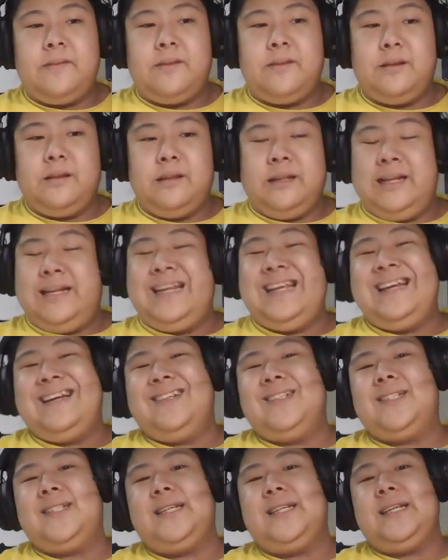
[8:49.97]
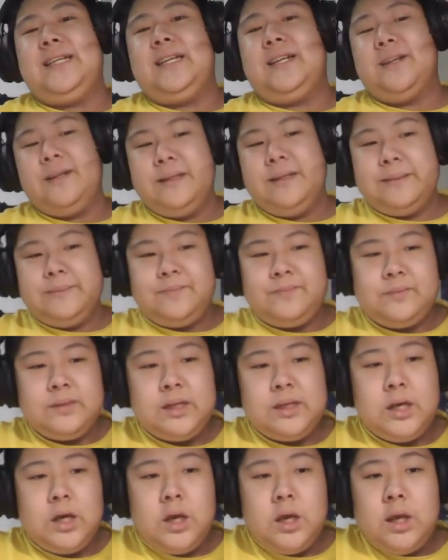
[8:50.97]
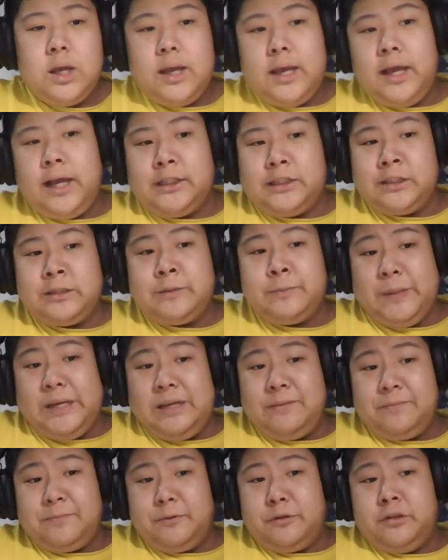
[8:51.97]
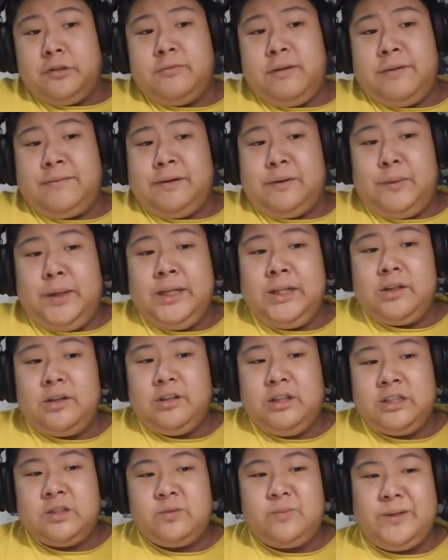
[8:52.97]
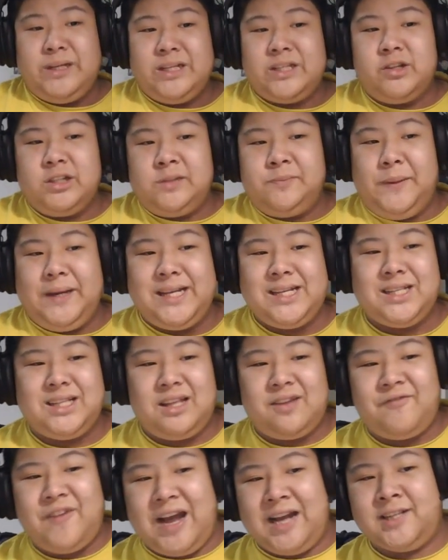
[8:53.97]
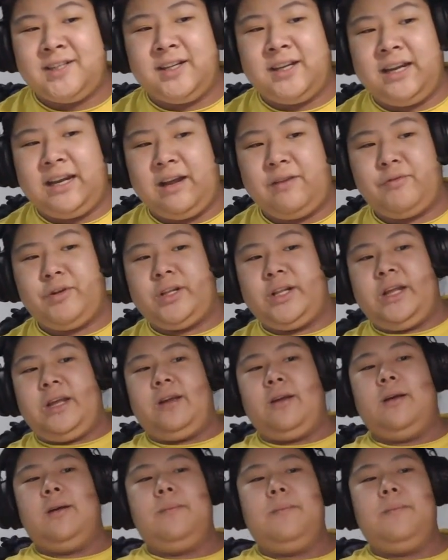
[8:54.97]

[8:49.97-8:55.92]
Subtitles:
The DLC. It gets a speed boost with a 130 speed, so it's basically faster than everything.